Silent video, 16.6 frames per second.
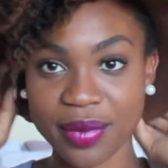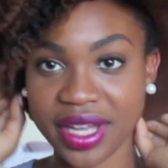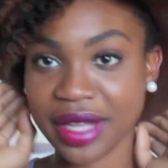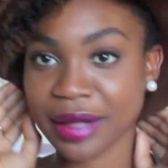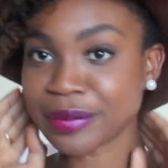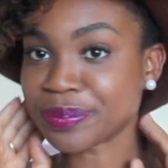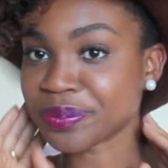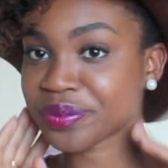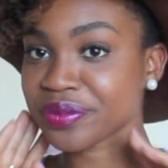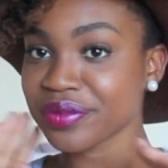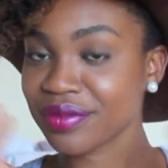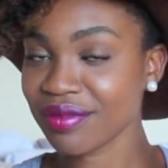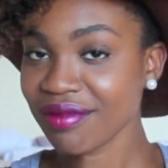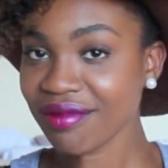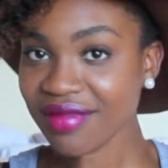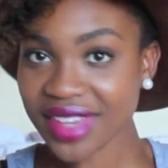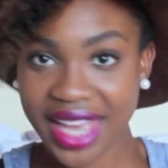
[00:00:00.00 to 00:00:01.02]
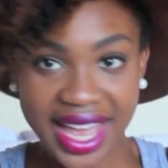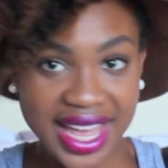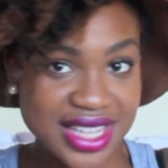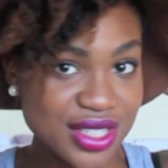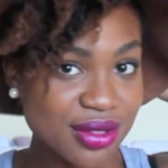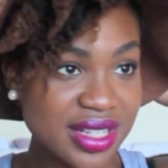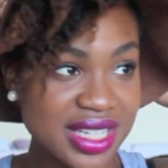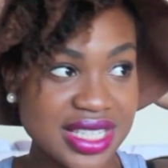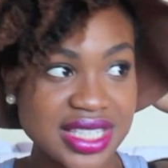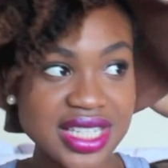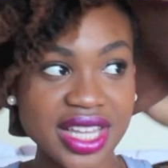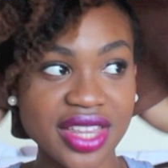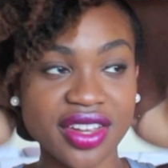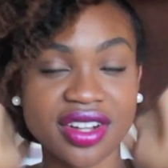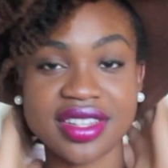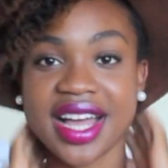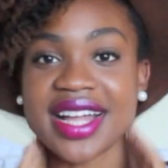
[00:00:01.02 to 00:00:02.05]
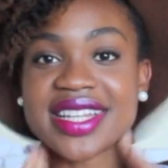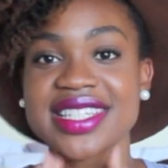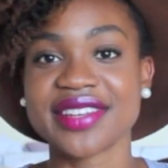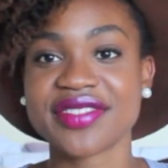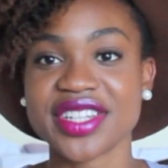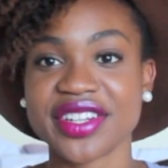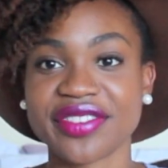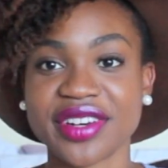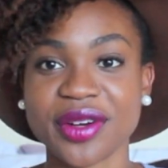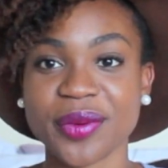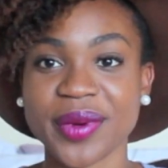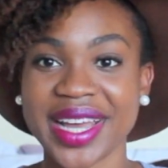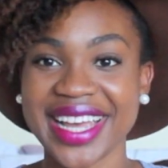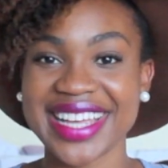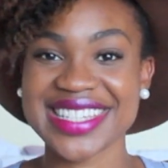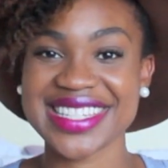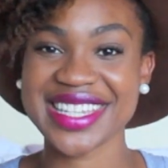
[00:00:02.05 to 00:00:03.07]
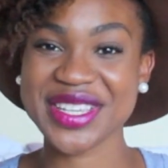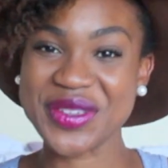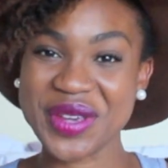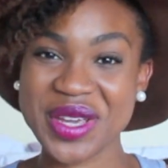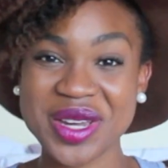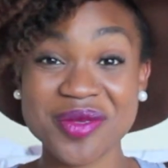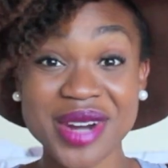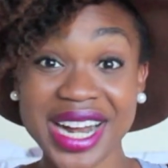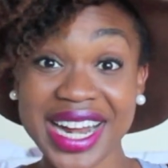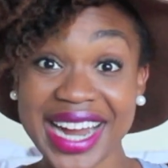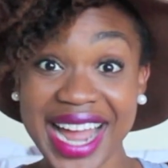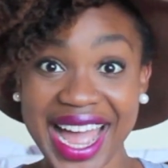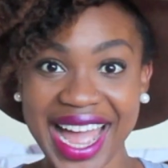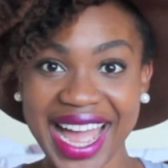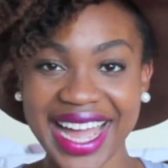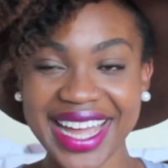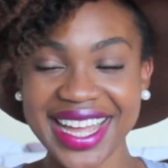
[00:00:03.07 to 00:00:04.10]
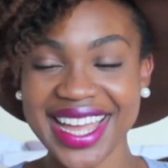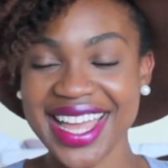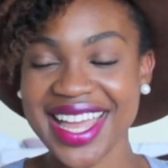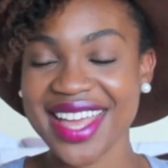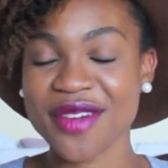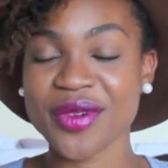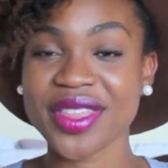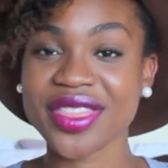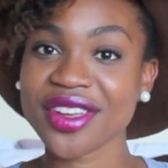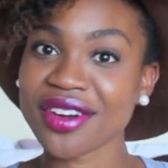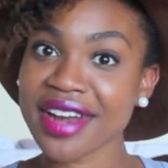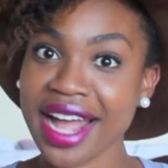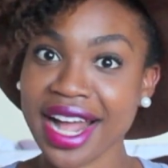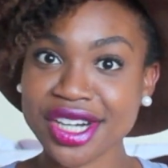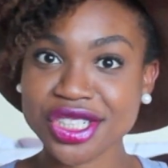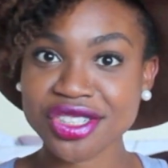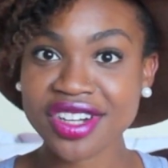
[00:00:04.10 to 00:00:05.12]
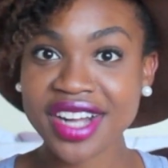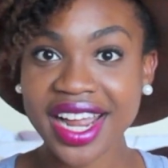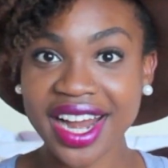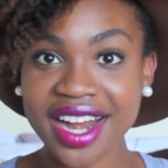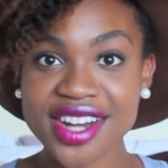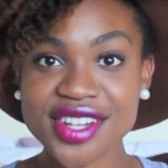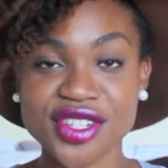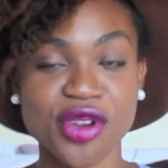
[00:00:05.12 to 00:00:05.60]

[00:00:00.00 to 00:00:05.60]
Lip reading: But As you can see, there are lots of different ways that you can wear a hat with your natural hair.